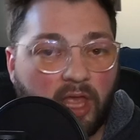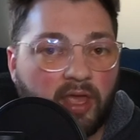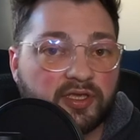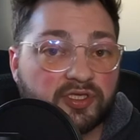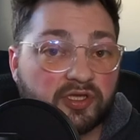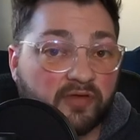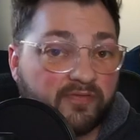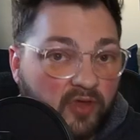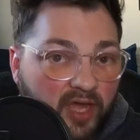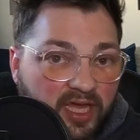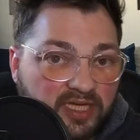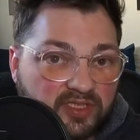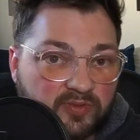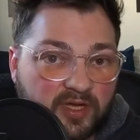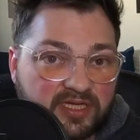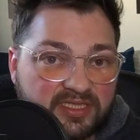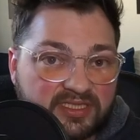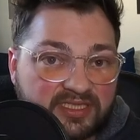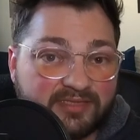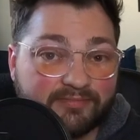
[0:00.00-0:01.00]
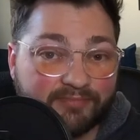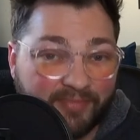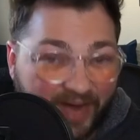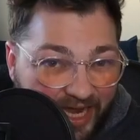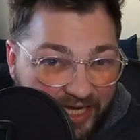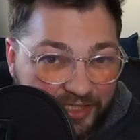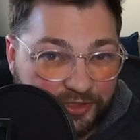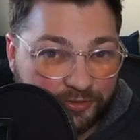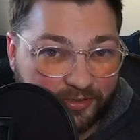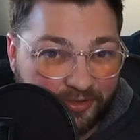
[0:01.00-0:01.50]
So if you guys want to see
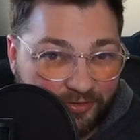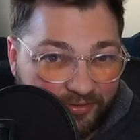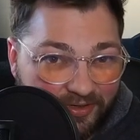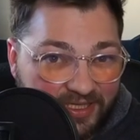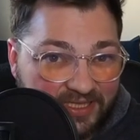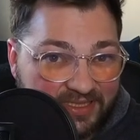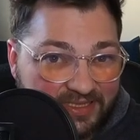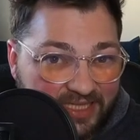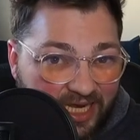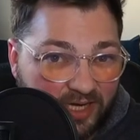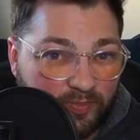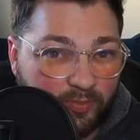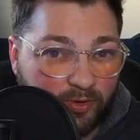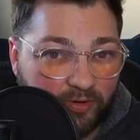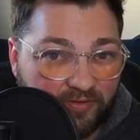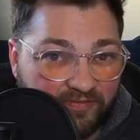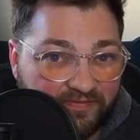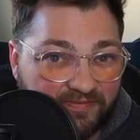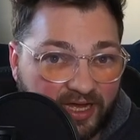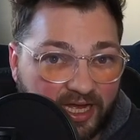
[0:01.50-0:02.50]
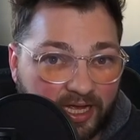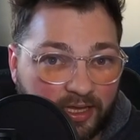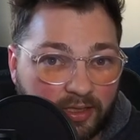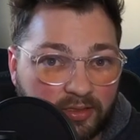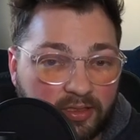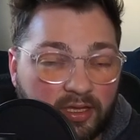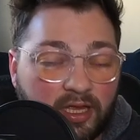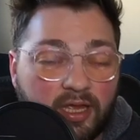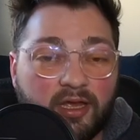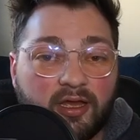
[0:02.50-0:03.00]
my Dragunity deck
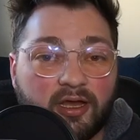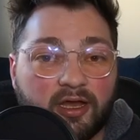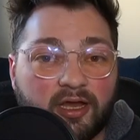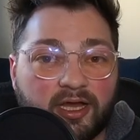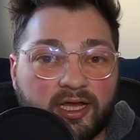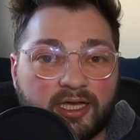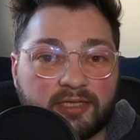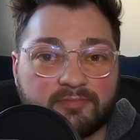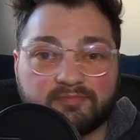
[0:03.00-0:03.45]
profile, uh,